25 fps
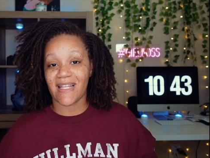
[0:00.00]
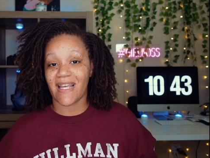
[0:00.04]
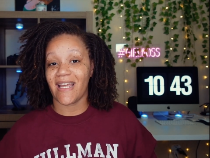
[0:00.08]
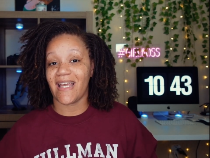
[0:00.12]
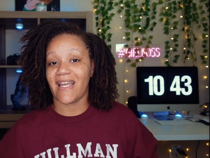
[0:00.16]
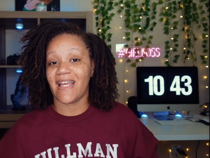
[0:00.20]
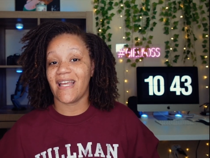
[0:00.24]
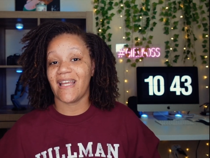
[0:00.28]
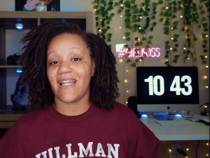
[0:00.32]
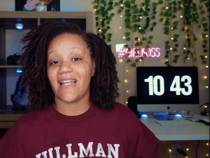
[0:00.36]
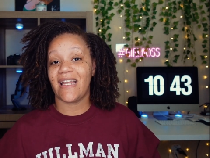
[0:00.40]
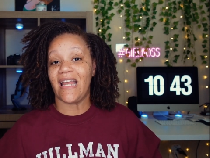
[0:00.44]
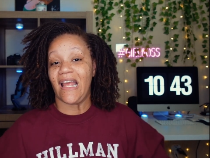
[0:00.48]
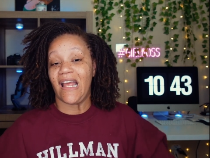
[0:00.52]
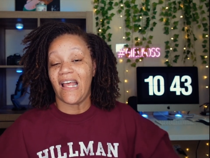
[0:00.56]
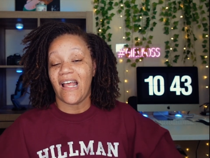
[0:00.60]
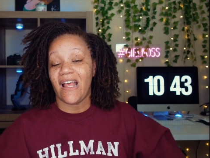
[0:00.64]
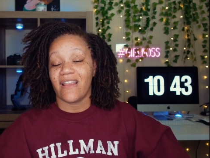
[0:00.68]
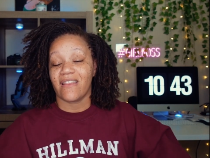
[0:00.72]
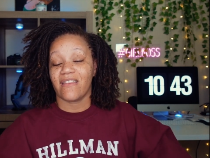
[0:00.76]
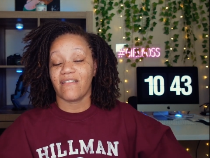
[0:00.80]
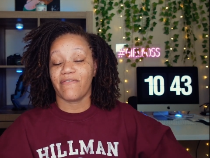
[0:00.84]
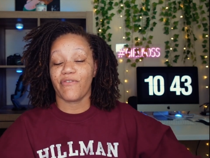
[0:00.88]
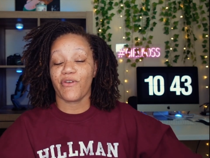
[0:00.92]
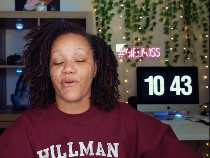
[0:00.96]
and
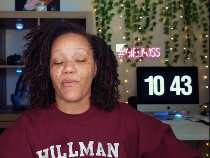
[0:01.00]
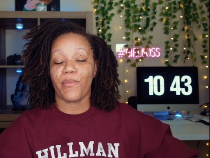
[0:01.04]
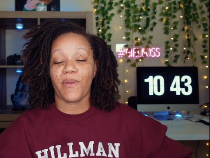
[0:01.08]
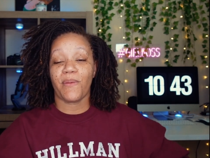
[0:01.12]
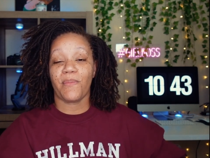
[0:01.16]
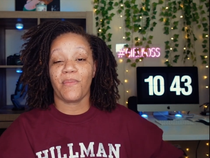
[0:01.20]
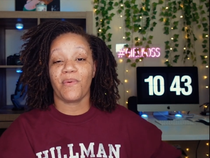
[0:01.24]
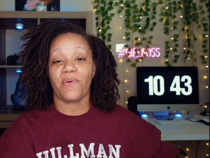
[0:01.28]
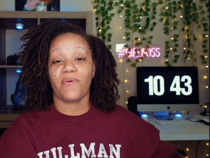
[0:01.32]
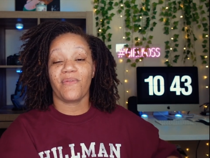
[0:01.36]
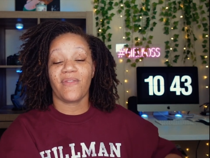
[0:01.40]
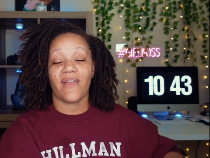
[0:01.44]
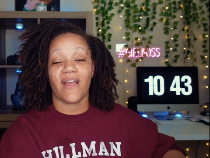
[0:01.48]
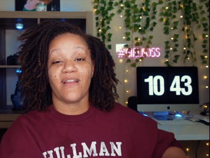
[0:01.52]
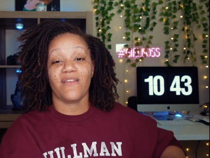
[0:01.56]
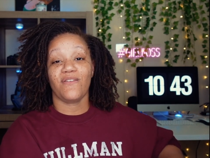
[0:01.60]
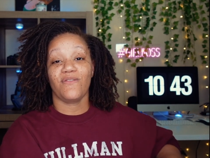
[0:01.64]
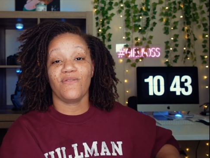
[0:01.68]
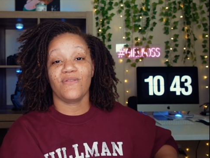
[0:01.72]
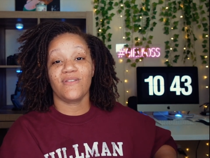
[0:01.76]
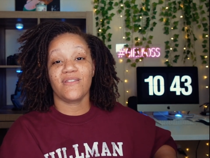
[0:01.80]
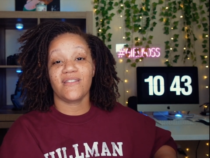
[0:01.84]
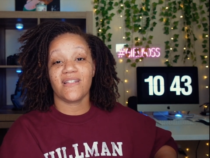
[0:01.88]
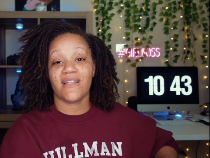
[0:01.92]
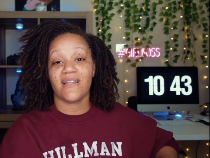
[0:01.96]
the few people that
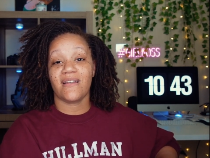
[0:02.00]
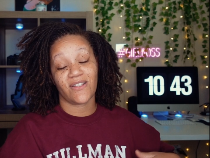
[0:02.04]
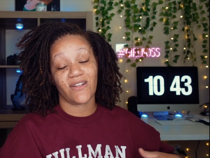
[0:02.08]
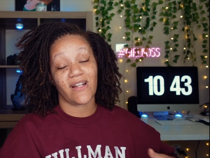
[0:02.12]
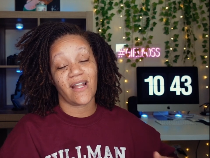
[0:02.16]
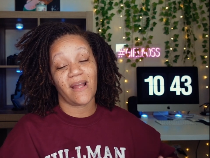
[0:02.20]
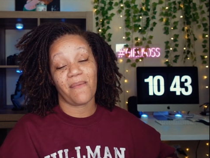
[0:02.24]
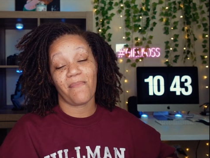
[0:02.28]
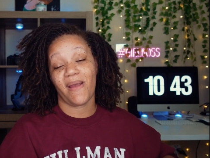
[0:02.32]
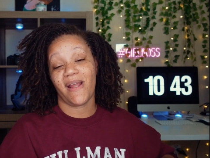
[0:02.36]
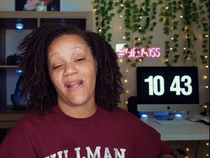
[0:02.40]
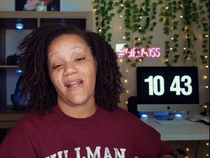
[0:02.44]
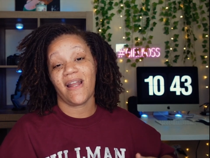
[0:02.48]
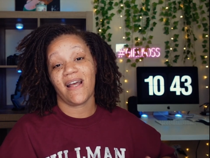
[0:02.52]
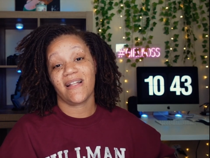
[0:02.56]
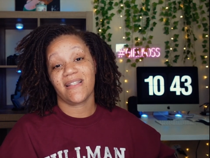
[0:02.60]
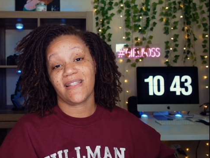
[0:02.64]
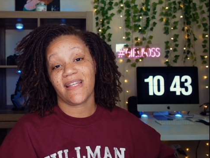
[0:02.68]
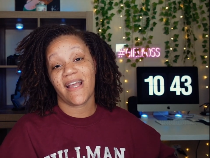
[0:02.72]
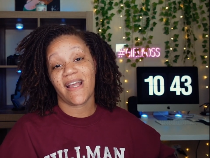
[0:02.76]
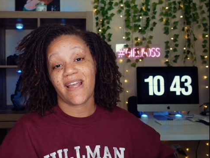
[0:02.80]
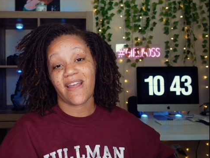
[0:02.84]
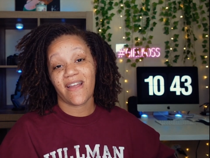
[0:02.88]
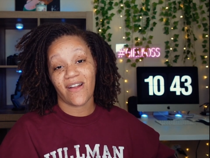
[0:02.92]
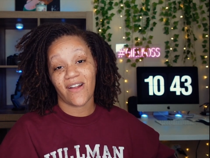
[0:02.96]
you see, so they may not
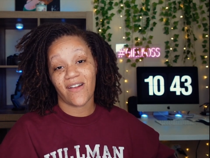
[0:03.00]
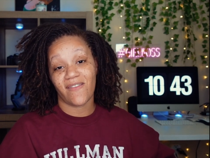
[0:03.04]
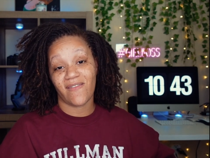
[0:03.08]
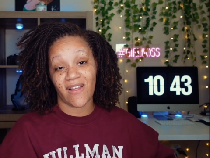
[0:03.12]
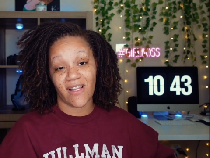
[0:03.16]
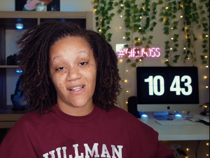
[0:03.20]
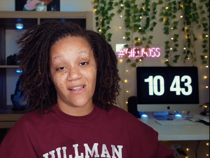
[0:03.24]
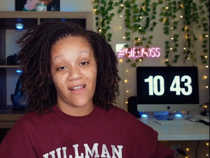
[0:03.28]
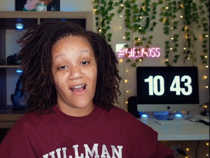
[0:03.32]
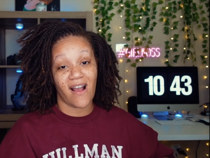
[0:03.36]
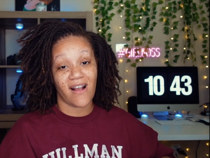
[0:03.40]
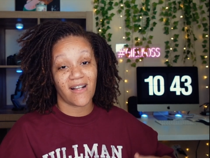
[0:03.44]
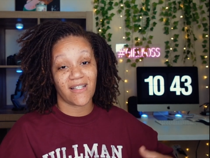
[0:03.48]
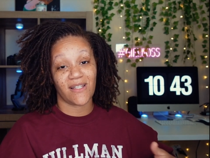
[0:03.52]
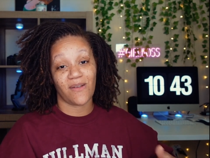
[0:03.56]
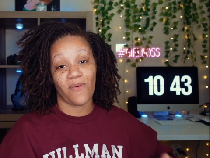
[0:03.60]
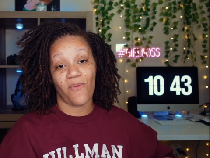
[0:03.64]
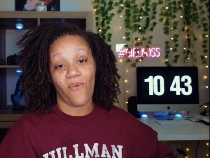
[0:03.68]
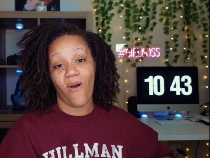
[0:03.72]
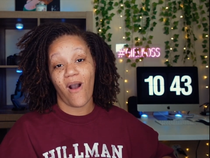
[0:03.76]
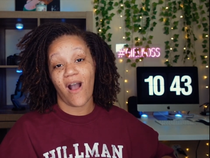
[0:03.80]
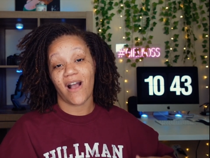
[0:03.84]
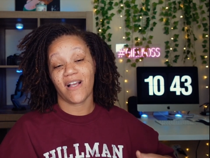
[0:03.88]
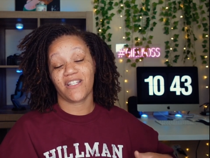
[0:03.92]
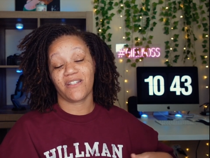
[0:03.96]
take care of their locks and
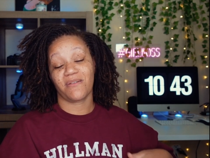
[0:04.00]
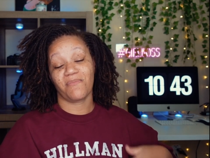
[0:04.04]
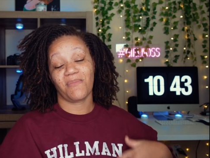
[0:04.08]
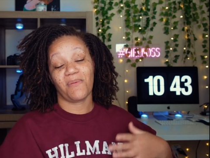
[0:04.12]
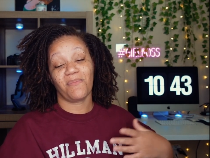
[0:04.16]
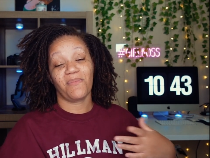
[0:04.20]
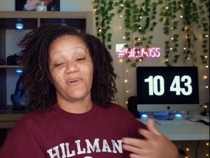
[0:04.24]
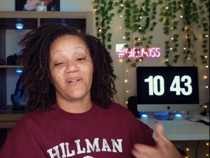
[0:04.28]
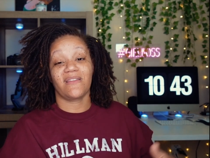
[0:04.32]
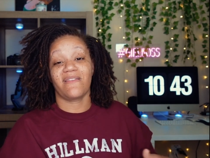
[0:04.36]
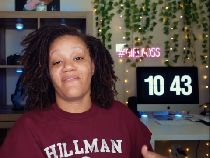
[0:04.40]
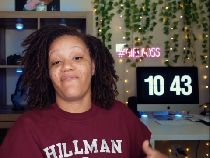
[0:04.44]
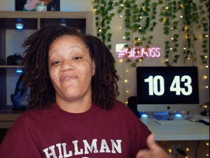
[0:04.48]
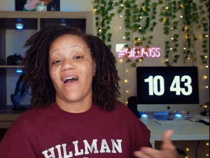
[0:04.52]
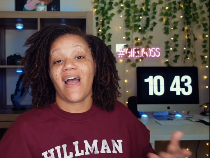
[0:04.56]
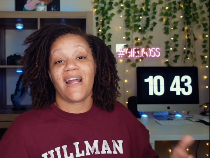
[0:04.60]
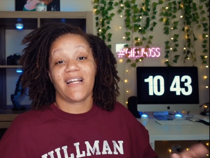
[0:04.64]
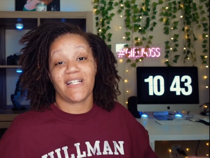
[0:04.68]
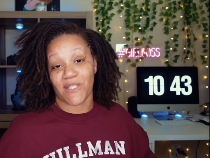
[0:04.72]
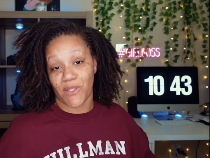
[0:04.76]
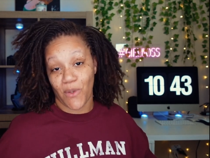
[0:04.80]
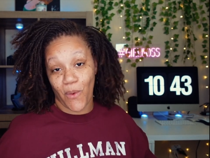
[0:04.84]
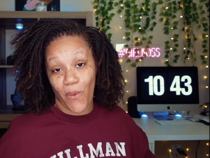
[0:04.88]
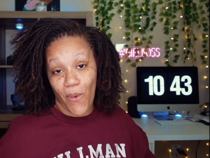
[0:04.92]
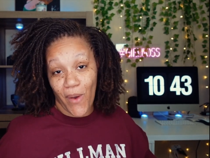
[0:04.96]
wash them and put the
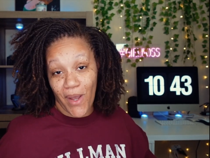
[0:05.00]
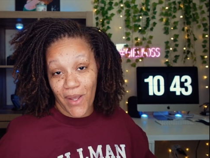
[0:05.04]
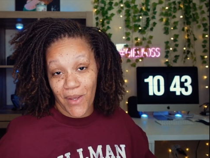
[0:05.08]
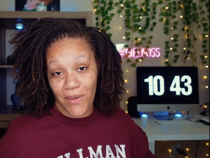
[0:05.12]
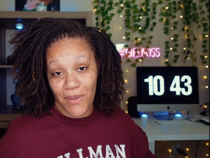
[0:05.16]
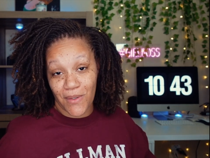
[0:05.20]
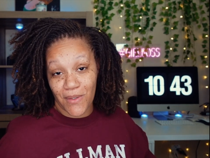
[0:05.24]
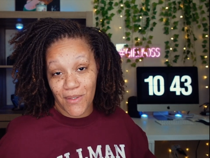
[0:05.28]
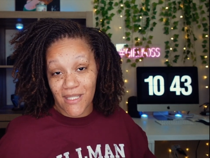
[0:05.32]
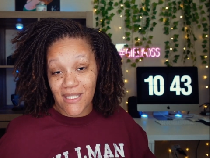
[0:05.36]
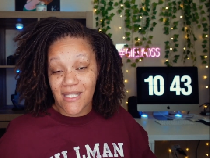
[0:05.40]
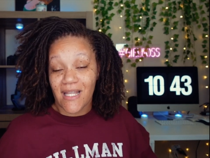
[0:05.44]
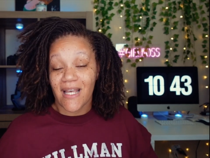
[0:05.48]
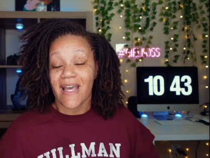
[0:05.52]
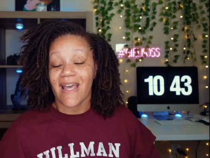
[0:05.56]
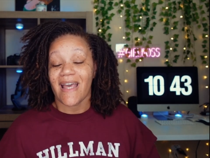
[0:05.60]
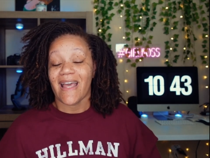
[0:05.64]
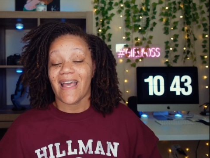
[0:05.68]
finest oils